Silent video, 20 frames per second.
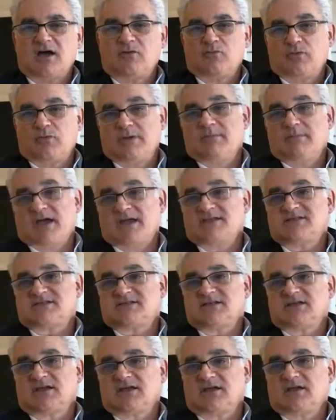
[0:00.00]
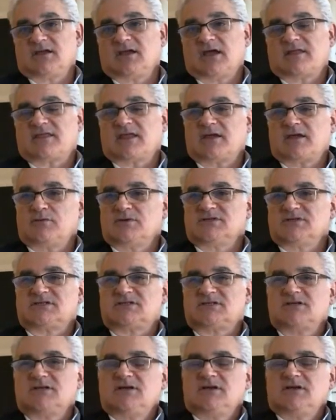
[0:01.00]
We might see, I think it
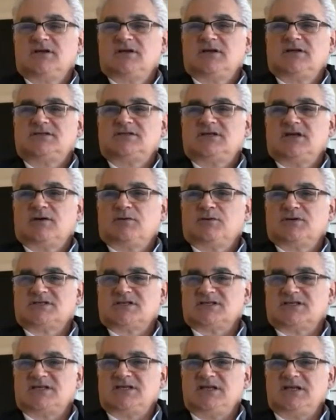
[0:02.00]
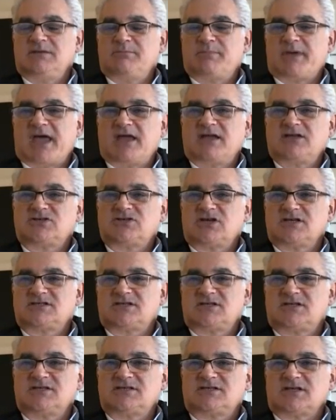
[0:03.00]
was a TD Bank,
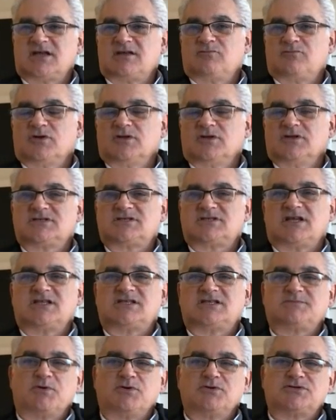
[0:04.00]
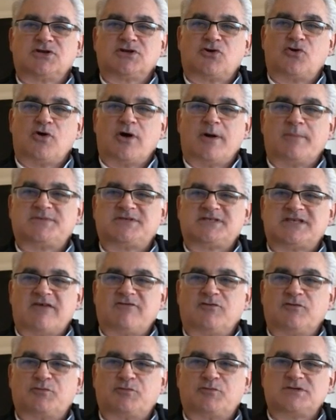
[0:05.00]
Justin said real estate's supposed to go up
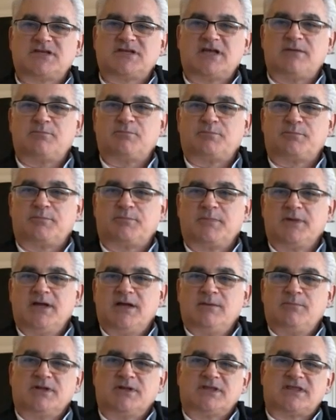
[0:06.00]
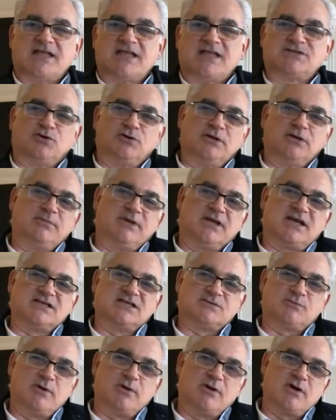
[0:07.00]
7%, but that's only
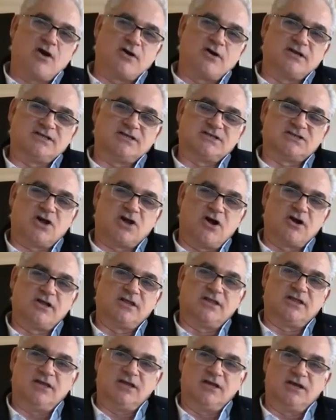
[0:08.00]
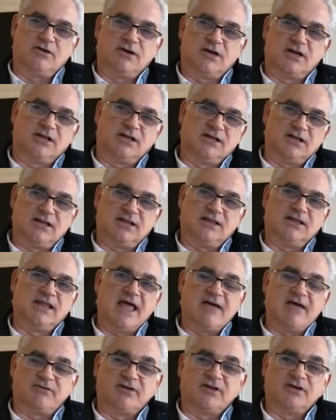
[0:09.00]
because we already started the year at
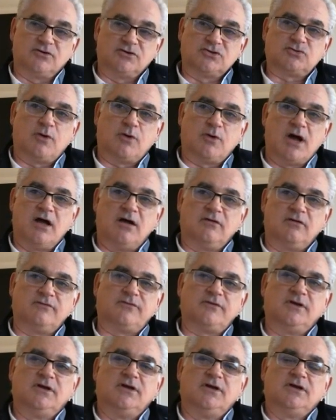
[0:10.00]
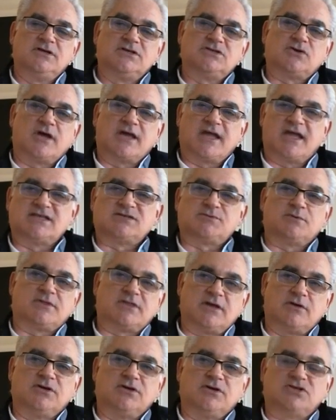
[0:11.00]
11 or 12. So I guess with
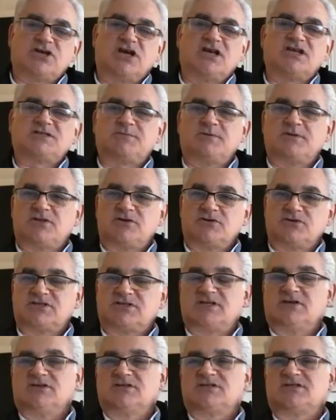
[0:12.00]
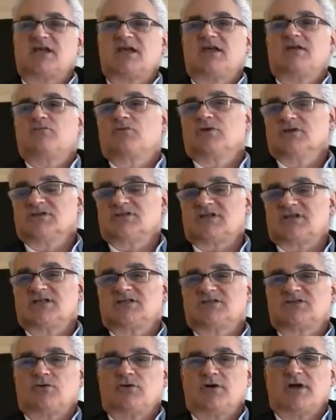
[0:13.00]
their adjustment, they're still saying real
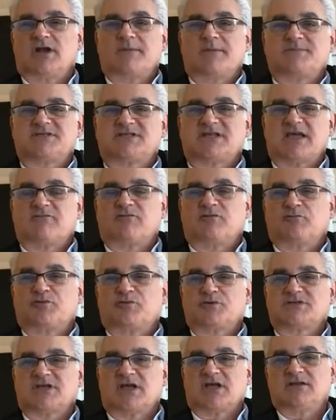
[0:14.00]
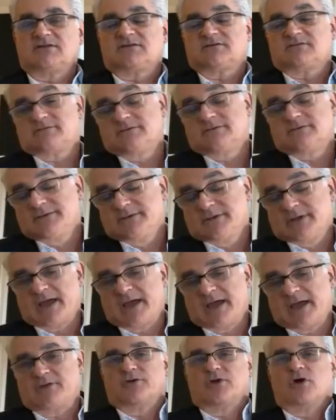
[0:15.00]
estate's going up 7%.
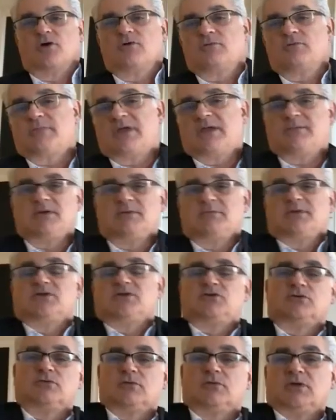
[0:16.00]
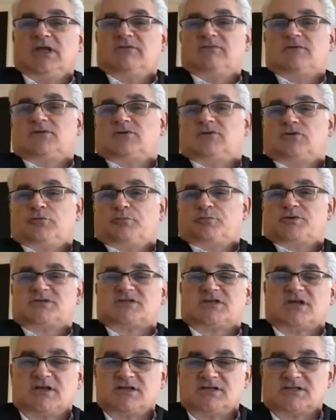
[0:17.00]
I don't know, maybe it'd be even
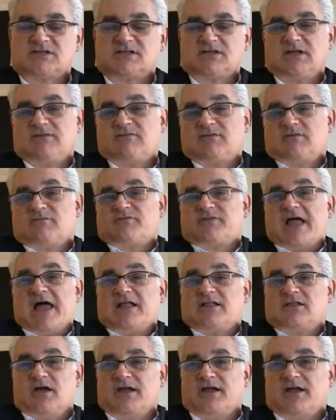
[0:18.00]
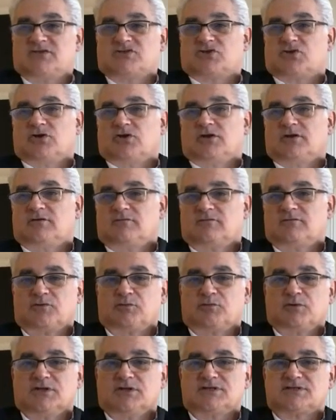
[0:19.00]
2% is, even flatline is good for
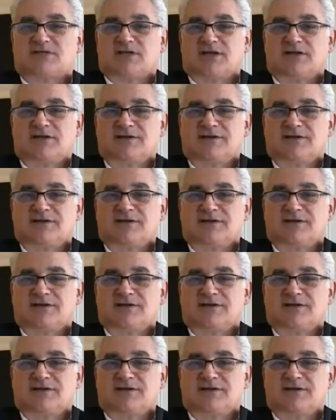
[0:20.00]
real estate.